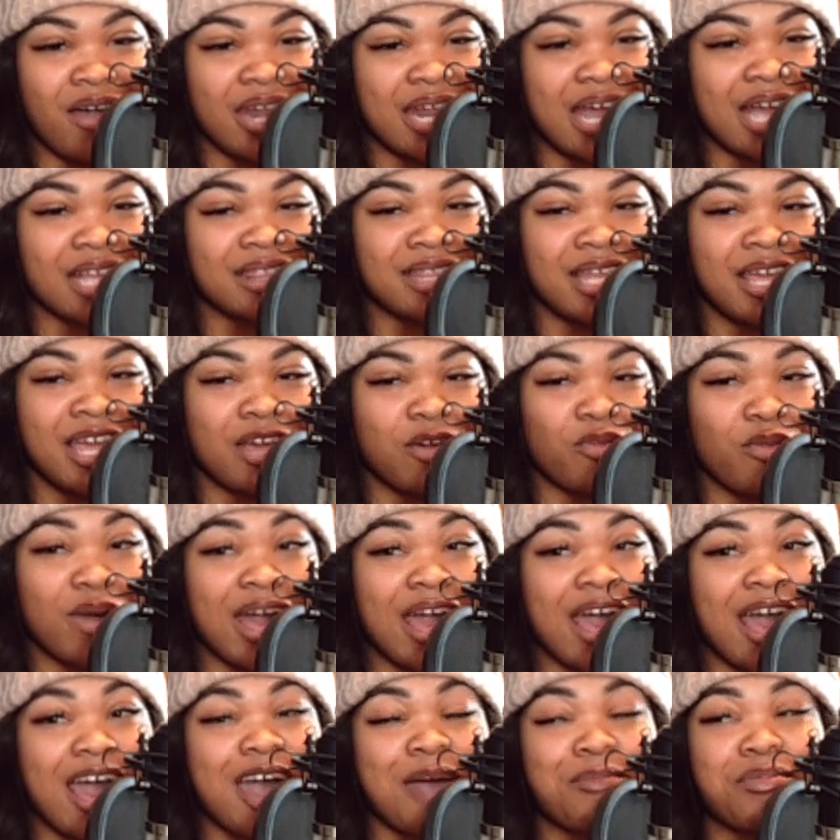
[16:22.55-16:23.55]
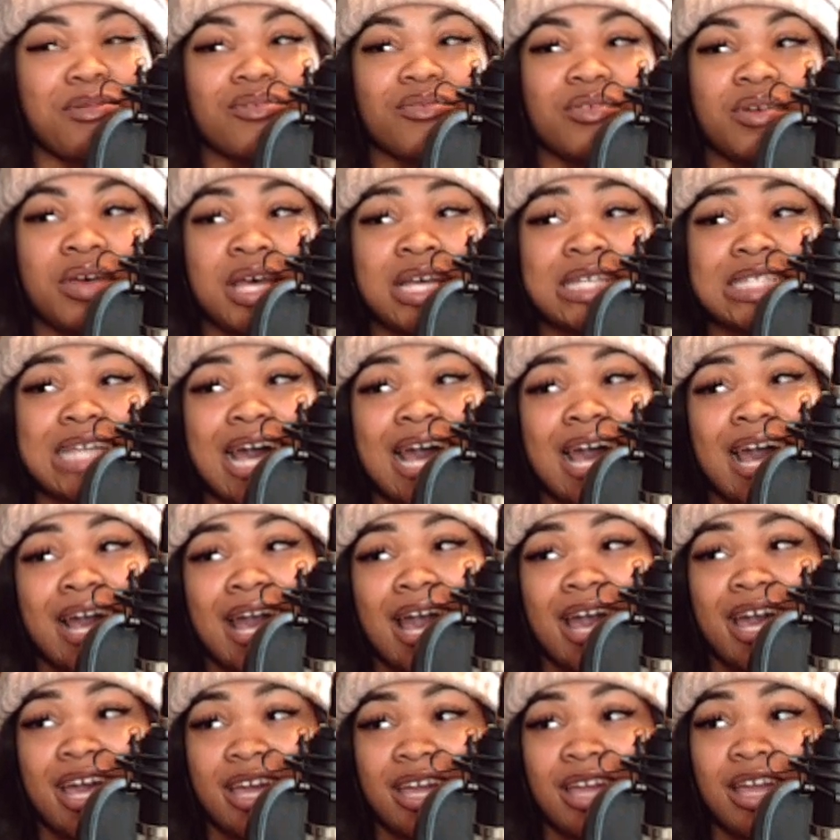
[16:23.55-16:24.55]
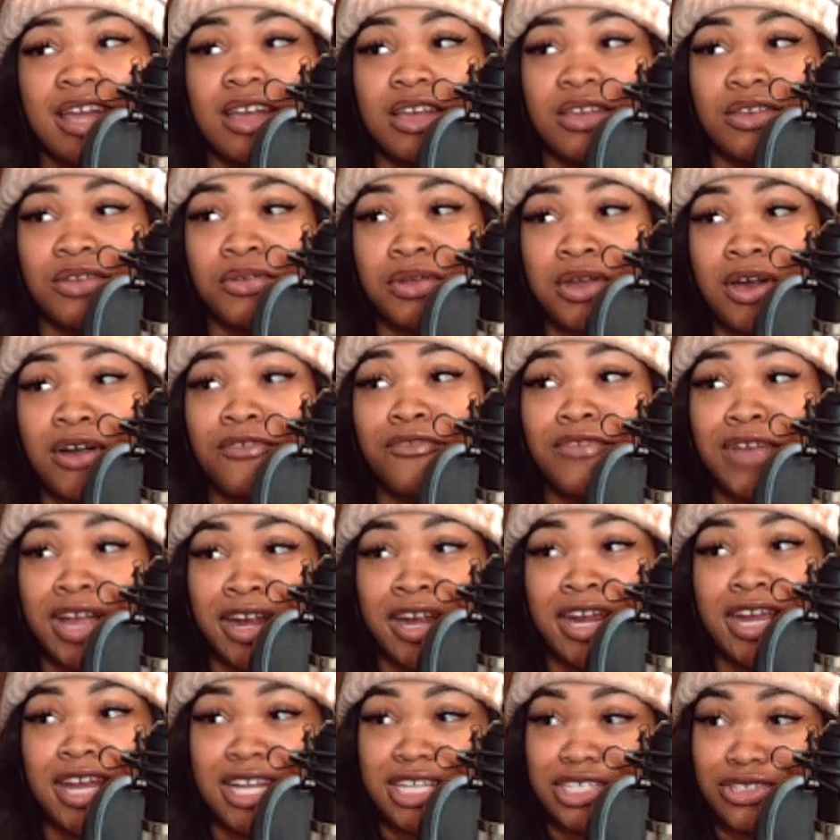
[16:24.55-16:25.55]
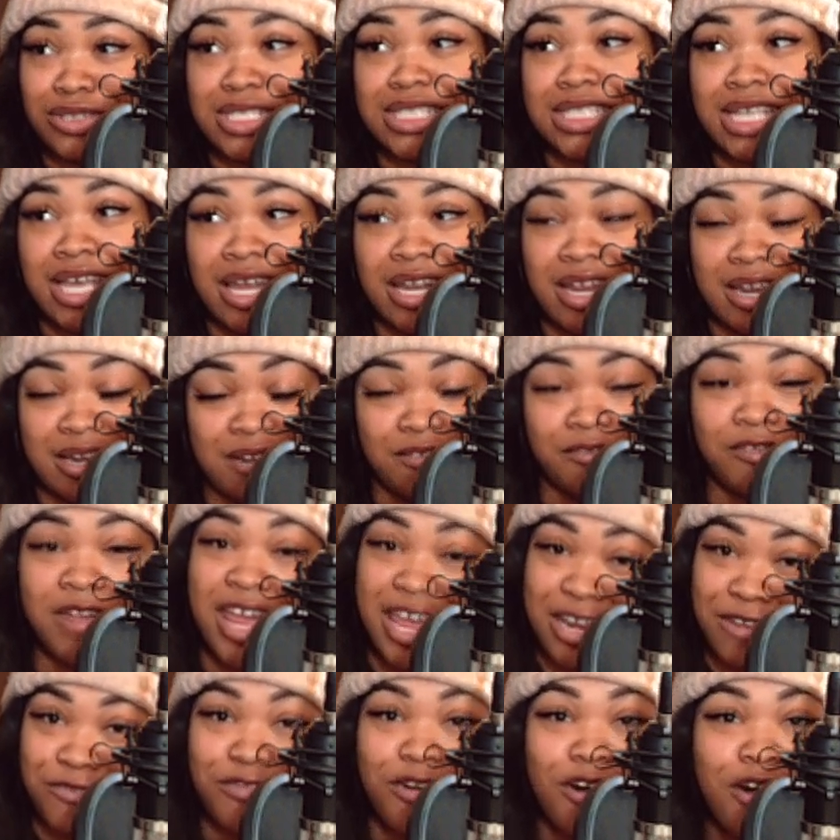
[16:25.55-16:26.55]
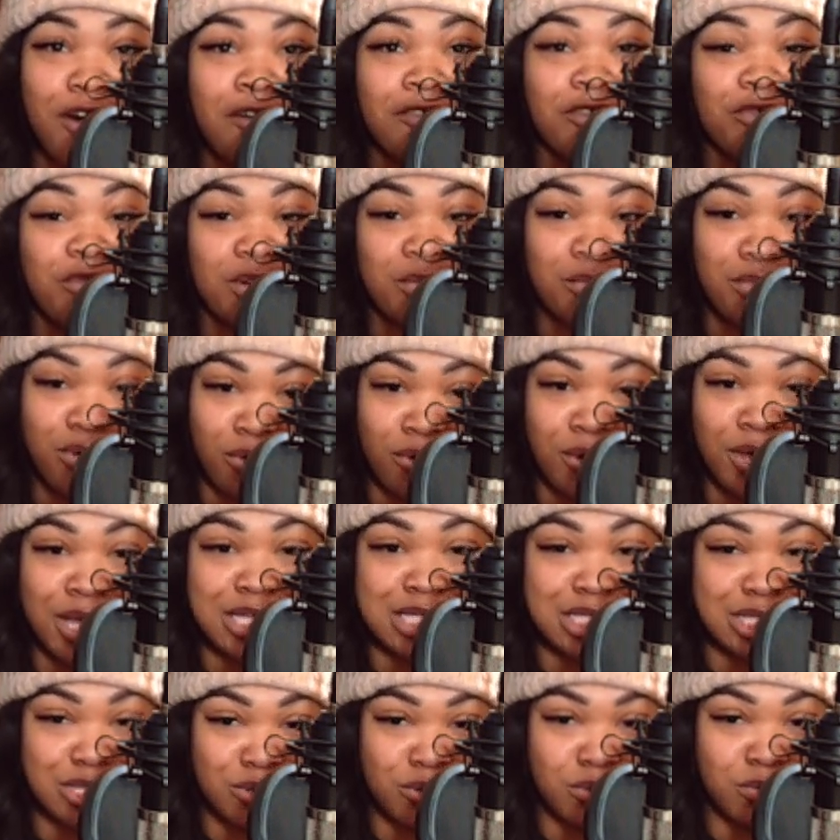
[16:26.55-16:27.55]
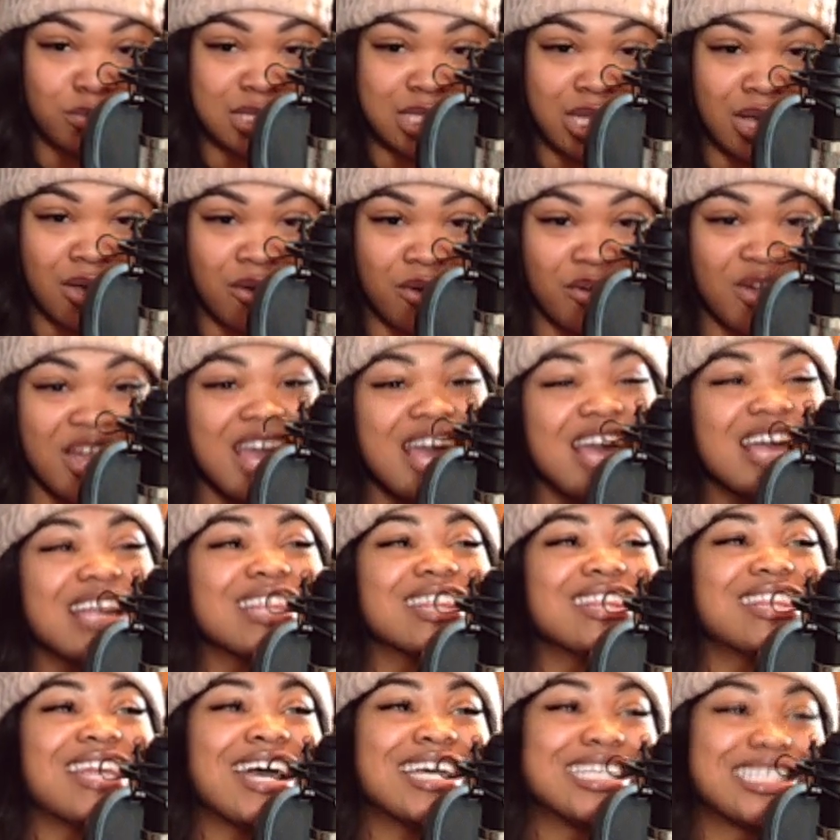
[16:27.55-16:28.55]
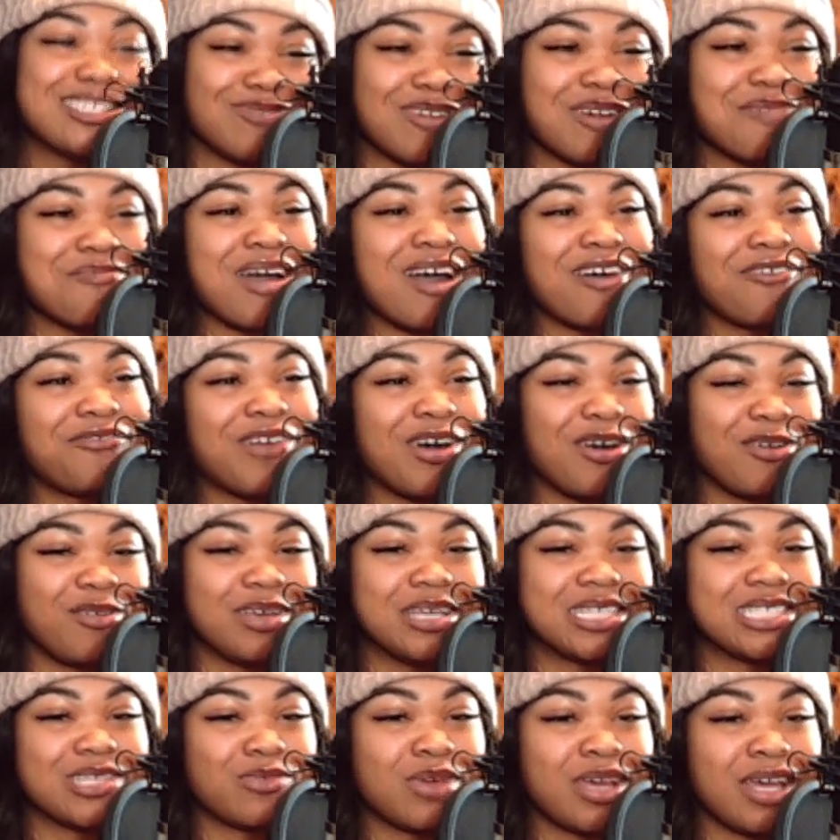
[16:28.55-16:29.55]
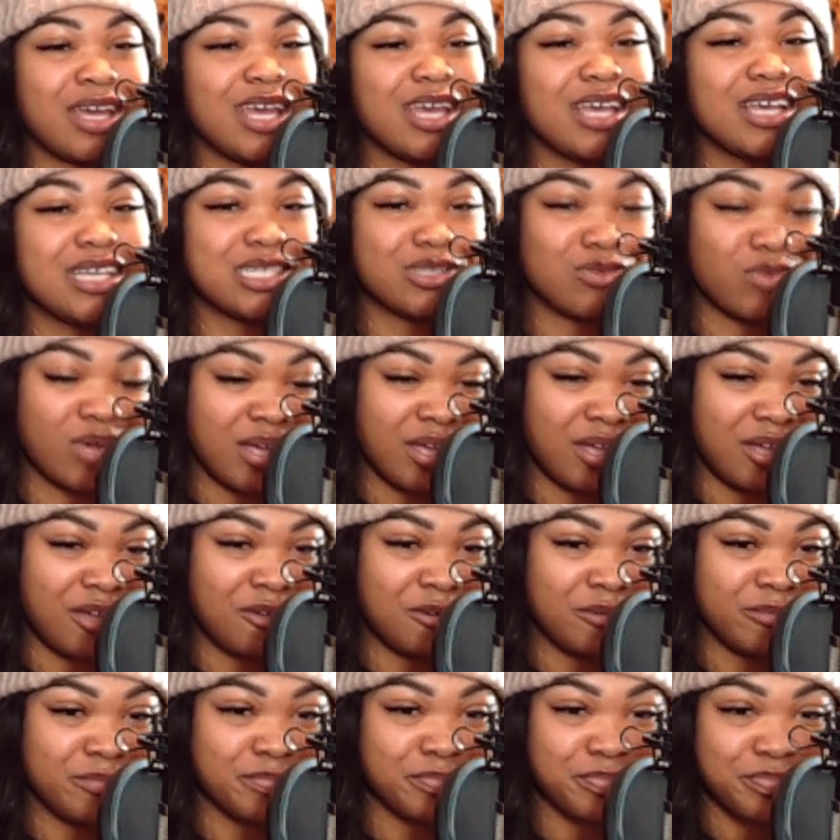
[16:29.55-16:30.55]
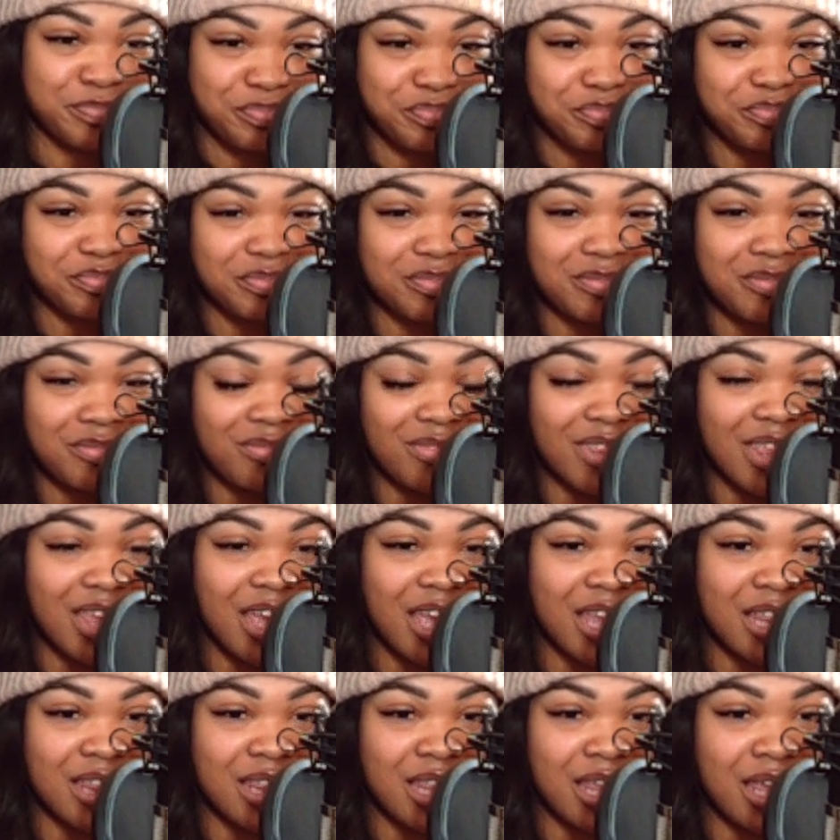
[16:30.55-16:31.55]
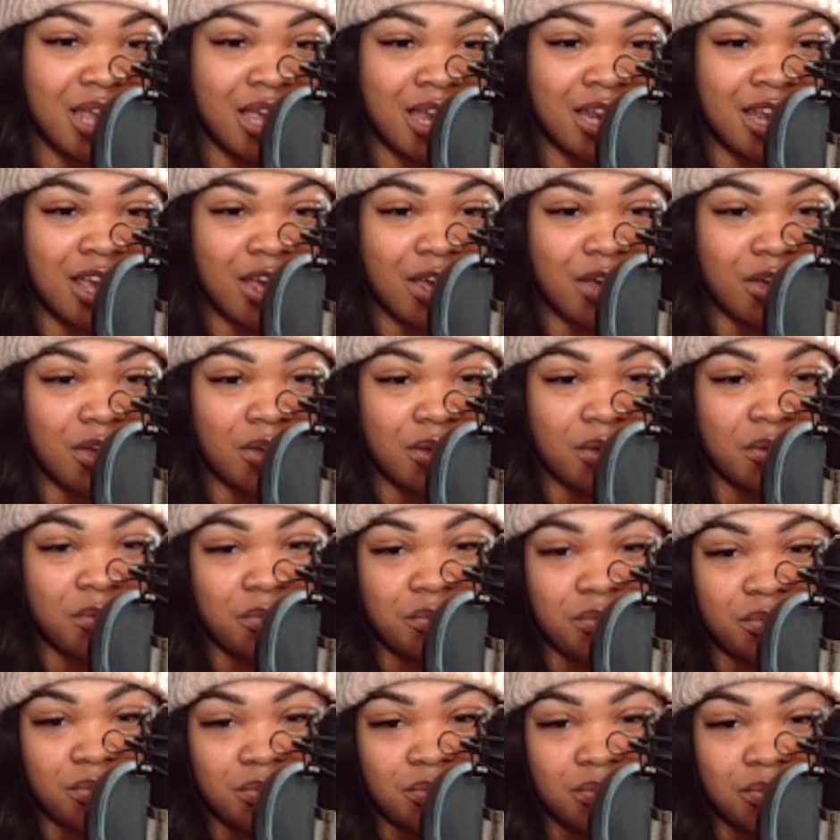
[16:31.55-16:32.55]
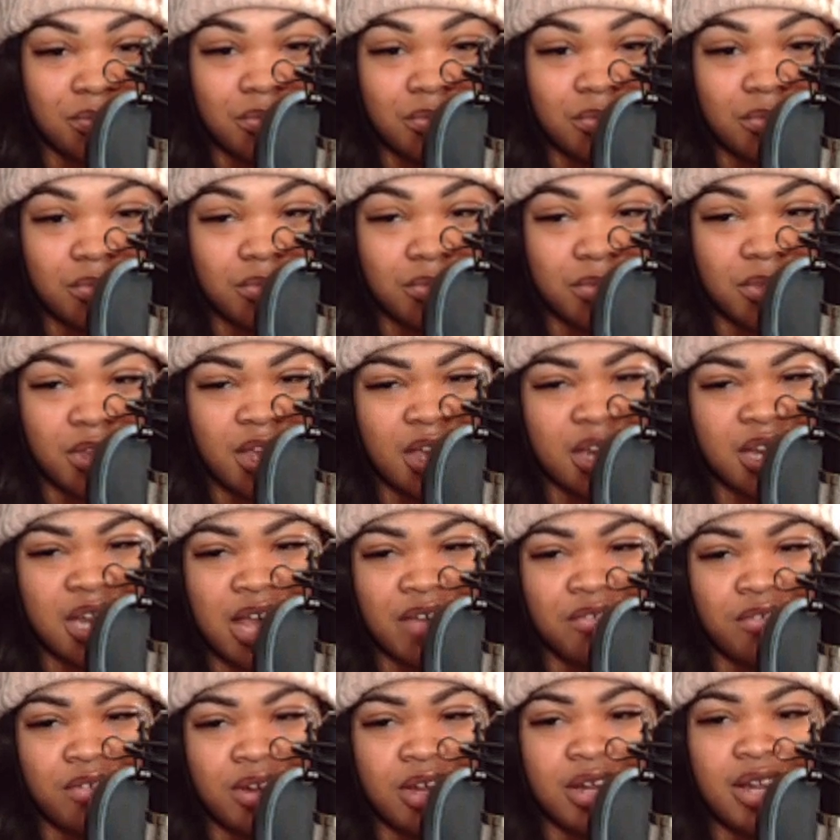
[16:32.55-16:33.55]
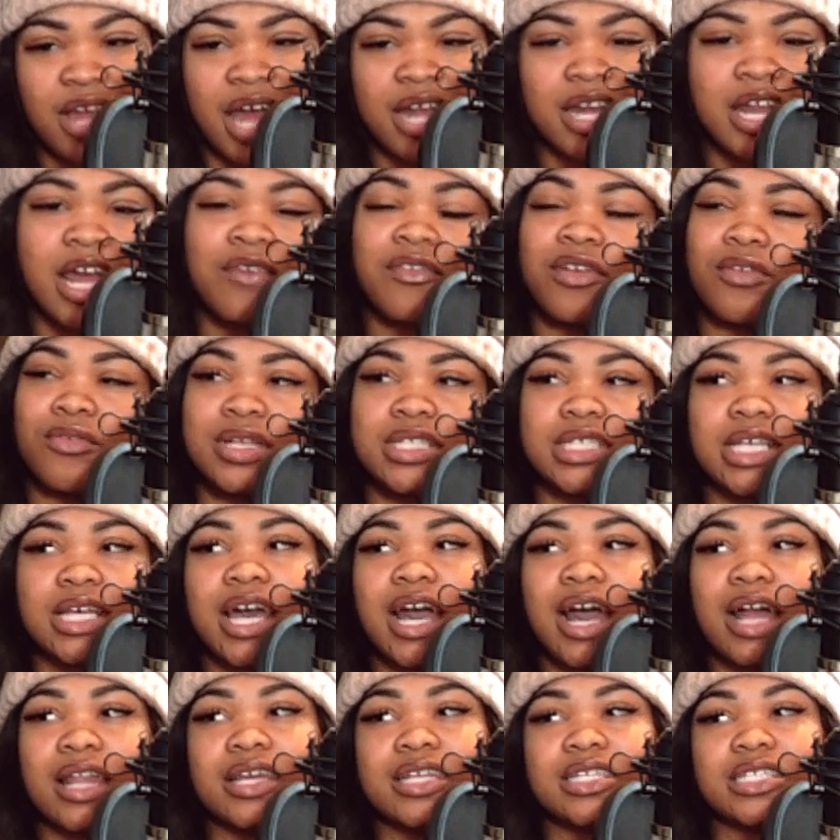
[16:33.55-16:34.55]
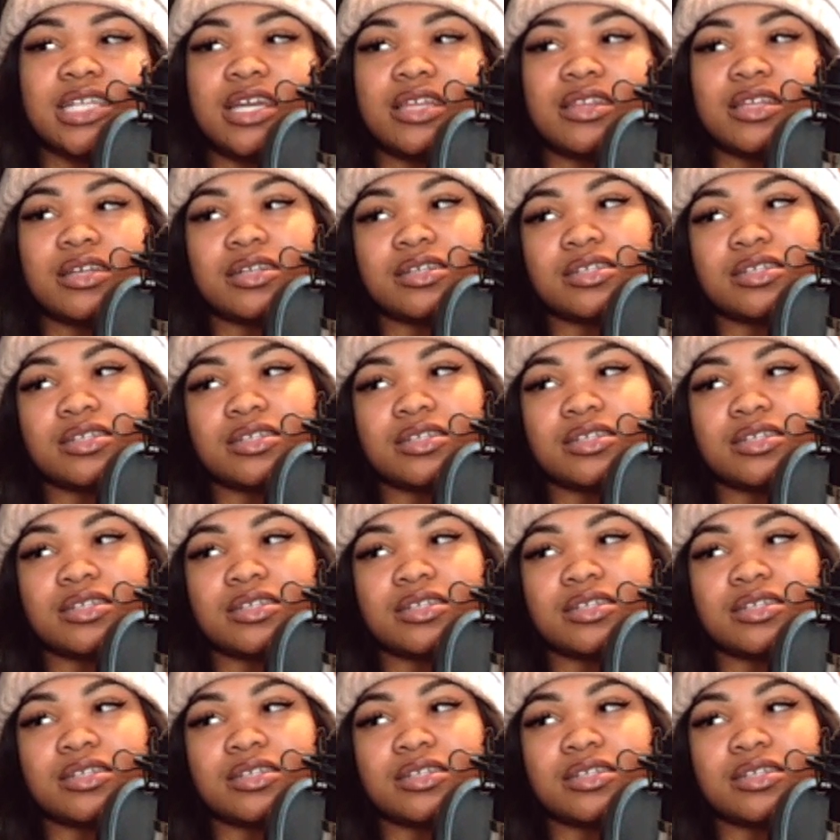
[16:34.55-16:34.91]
And I think yeah. what had happened was I had got you know very interested and involved with boys too. Oh, so that, that's where my focus went as well. Yeah. And then um. Yeah, never. I never went to college either.